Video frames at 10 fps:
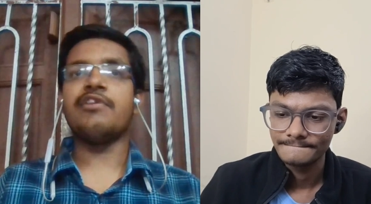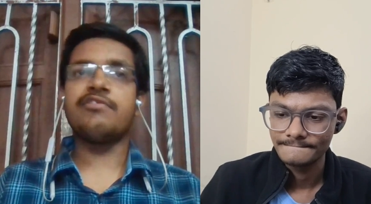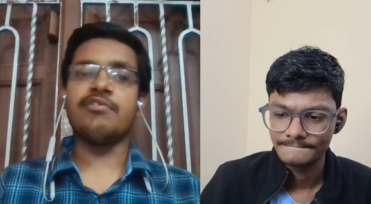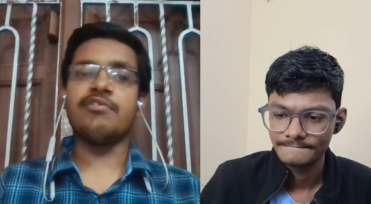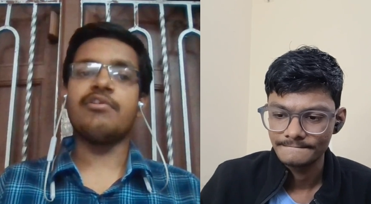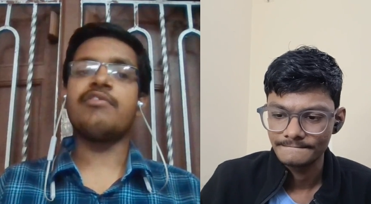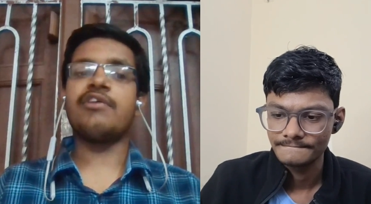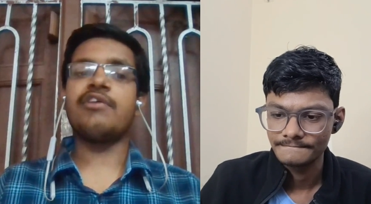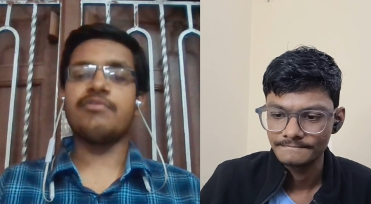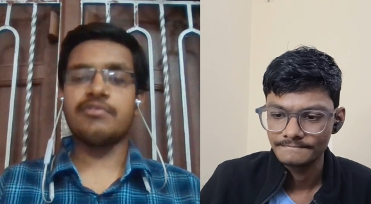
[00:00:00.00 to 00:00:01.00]
Speaker 1: finish the whole
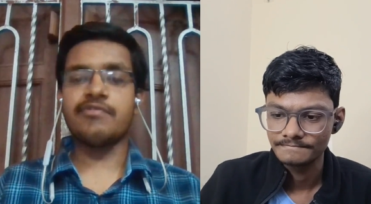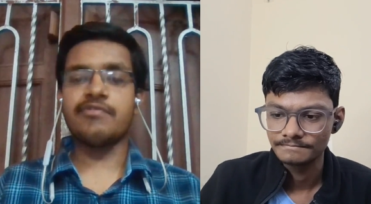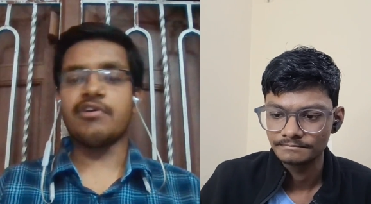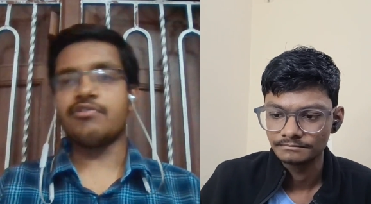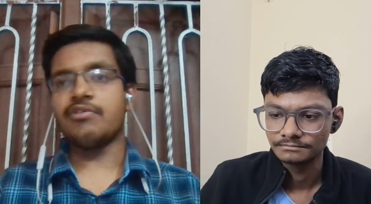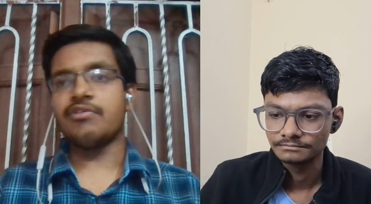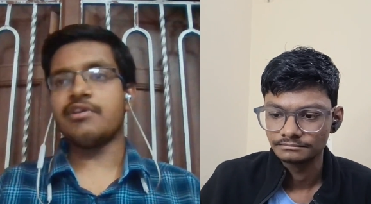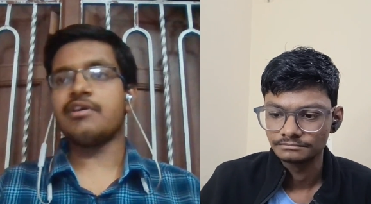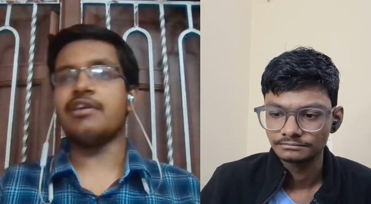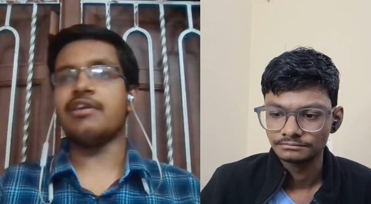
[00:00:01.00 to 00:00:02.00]
crash course of control
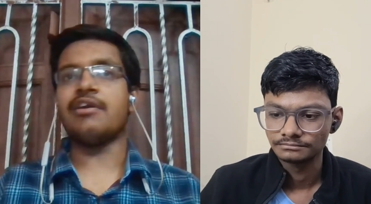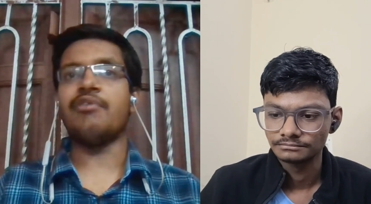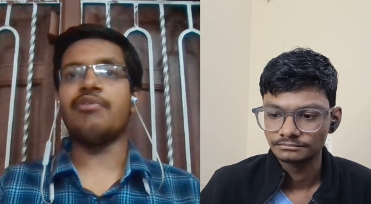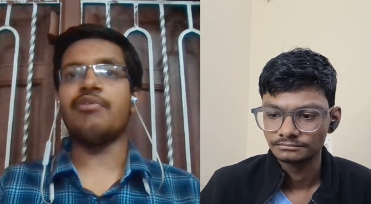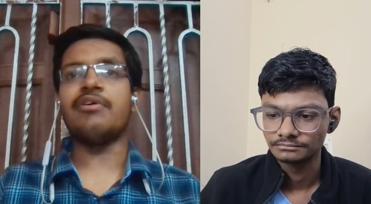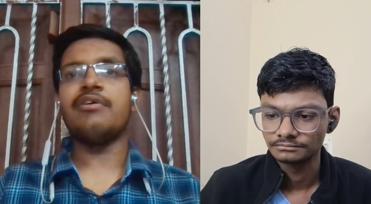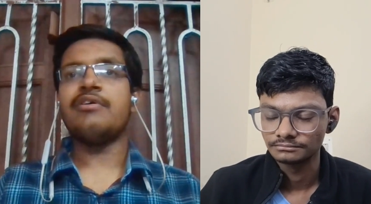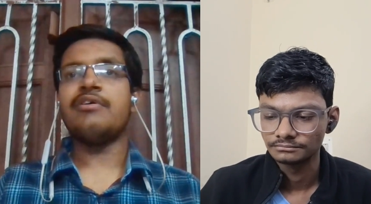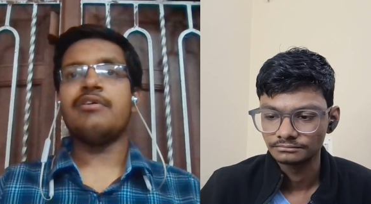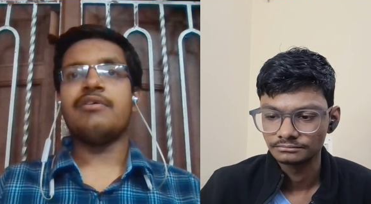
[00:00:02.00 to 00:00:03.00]
in around
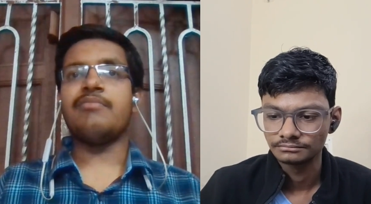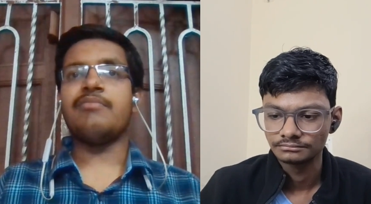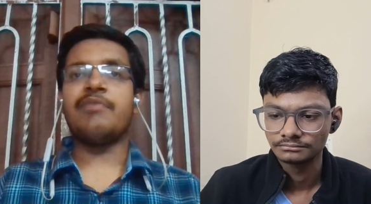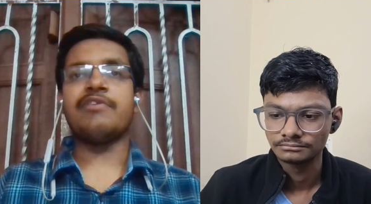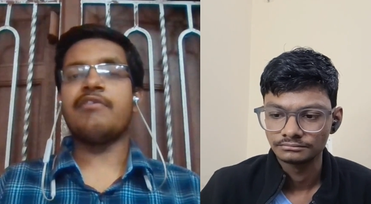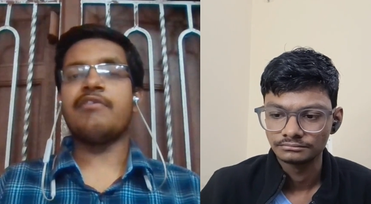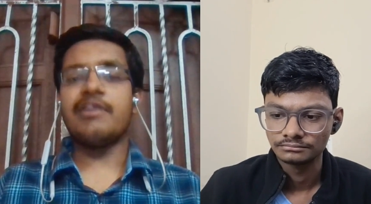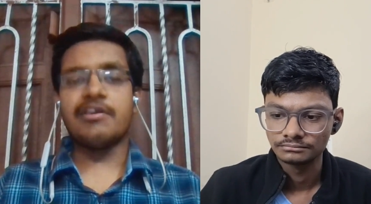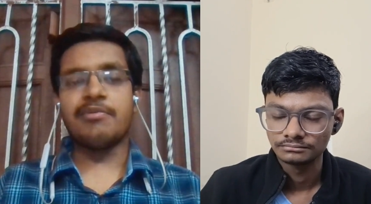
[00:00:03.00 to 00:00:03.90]
maybe seven